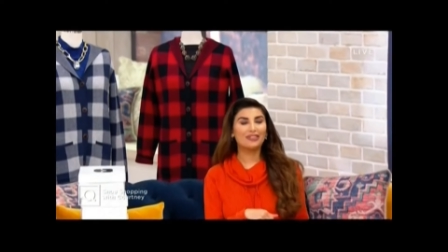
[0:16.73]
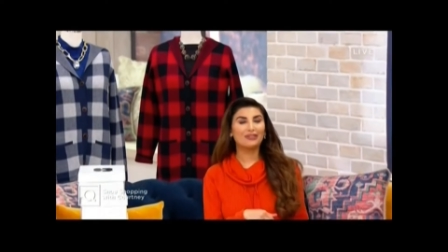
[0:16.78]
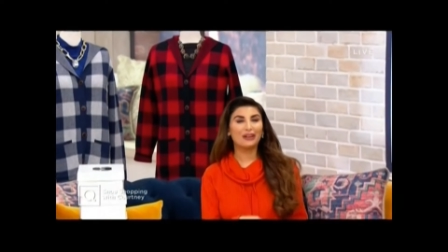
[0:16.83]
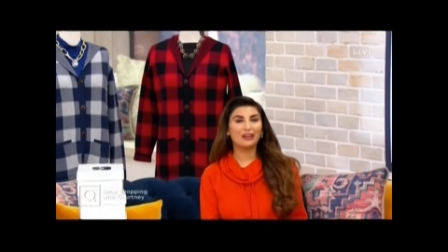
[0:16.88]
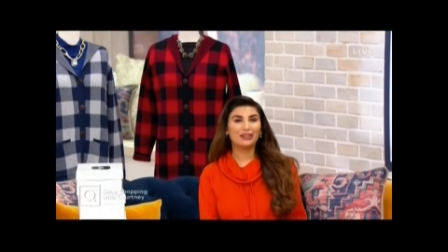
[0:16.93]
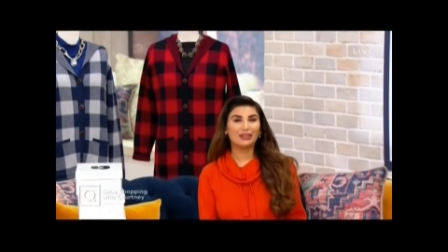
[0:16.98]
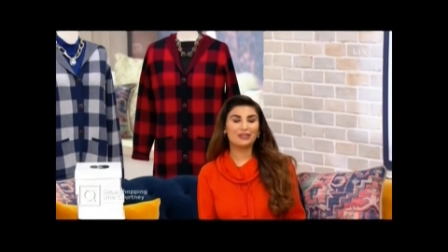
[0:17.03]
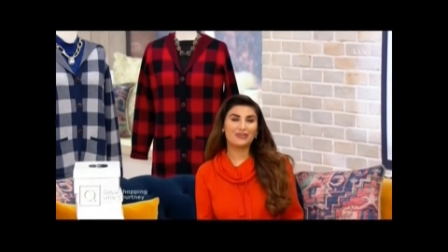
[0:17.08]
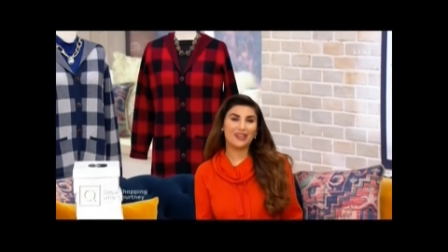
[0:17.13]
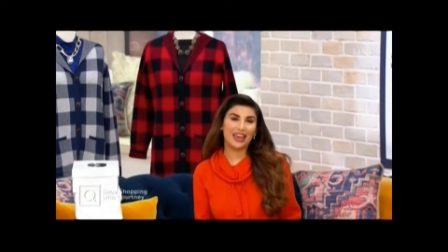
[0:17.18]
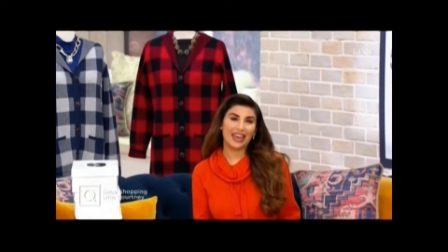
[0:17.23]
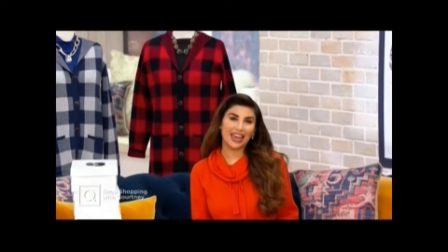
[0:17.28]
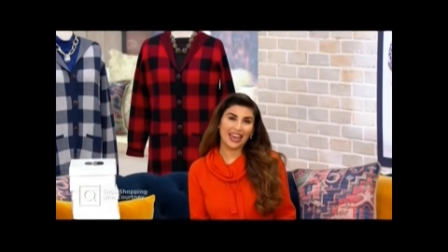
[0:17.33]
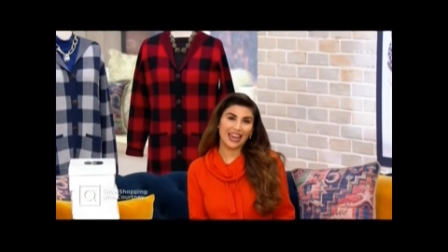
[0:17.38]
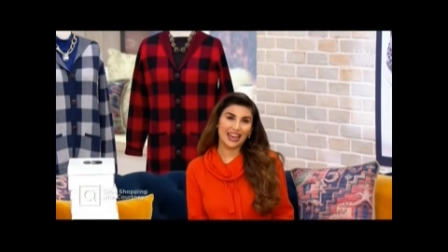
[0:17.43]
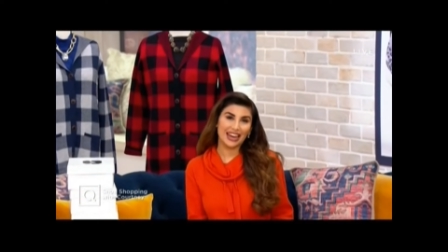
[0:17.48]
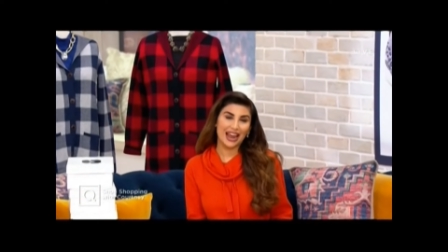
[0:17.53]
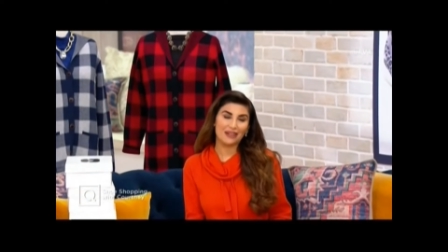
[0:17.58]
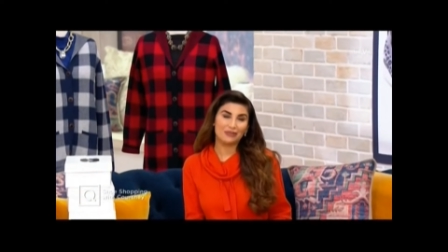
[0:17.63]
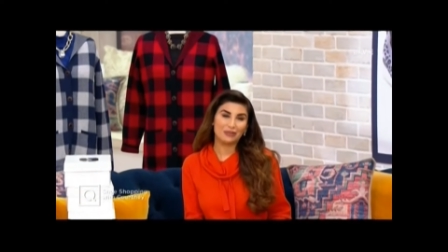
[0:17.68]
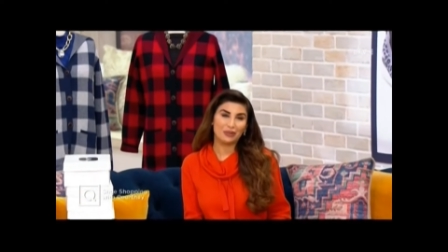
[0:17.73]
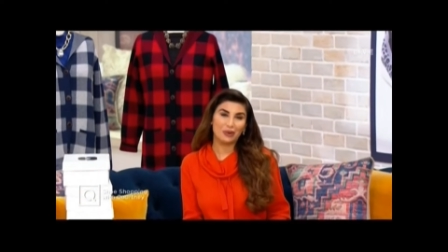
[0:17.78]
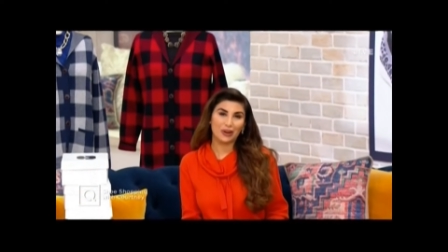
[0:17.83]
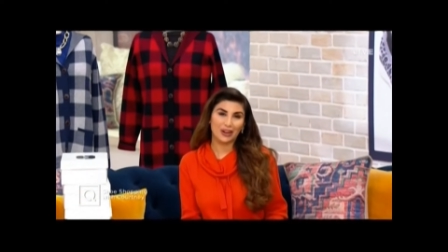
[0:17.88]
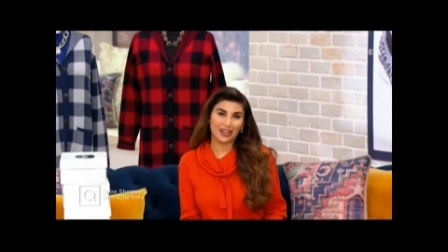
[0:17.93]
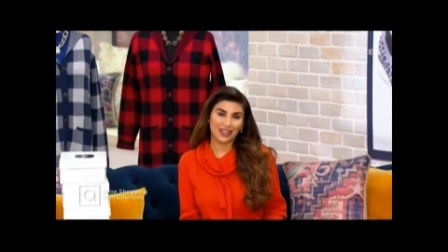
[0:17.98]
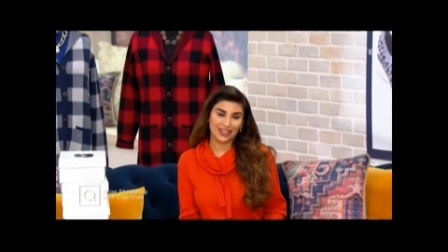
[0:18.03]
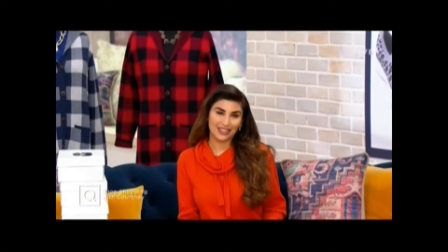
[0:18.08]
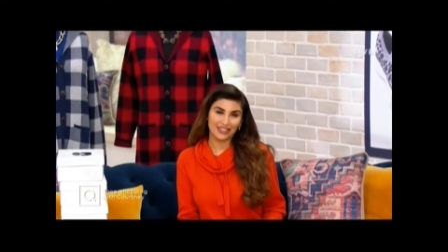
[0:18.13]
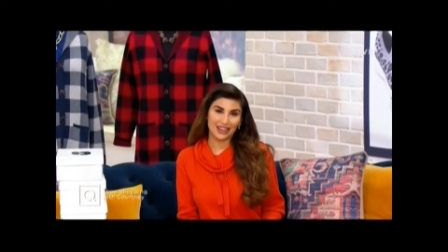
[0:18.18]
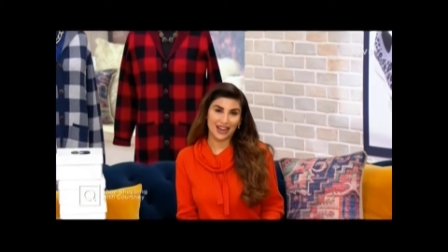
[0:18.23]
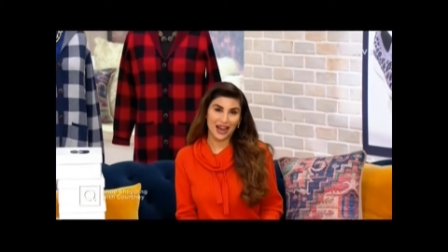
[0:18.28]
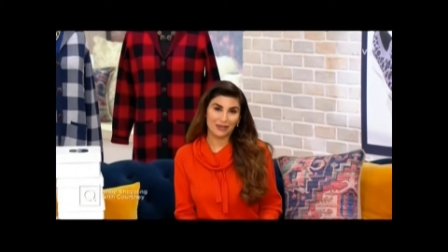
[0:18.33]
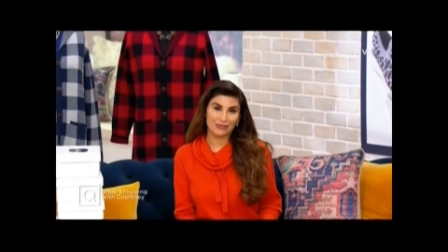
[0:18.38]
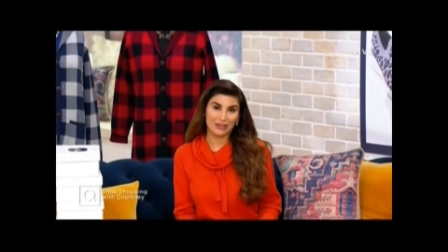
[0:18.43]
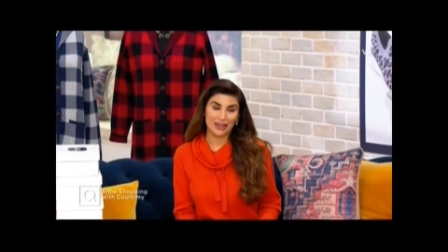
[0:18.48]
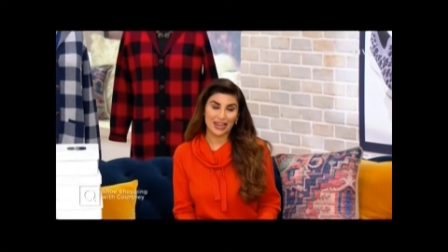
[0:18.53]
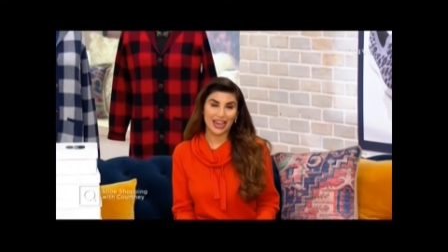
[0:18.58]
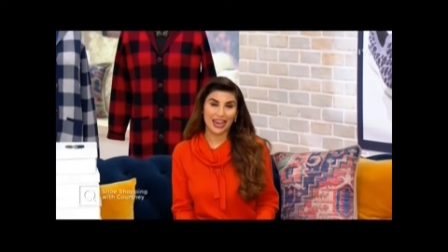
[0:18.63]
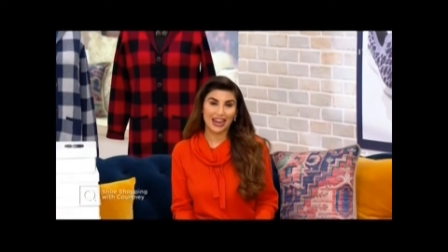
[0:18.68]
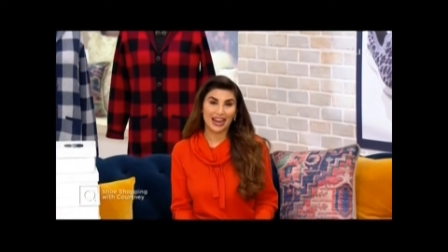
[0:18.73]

Welcome in. I'm Courtney Khondabi,